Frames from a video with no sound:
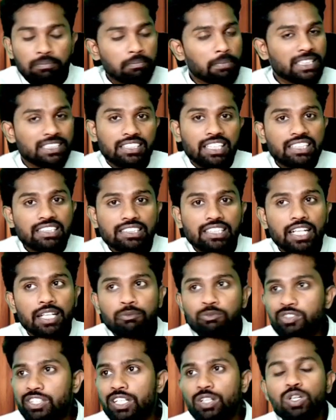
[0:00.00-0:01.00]
but that time
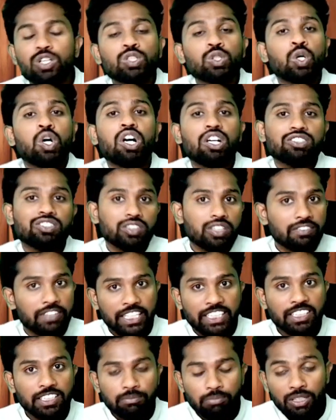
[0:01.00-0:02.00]
we cannot cost our
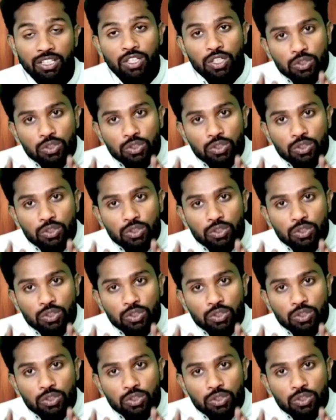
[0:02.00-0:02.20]
attempt.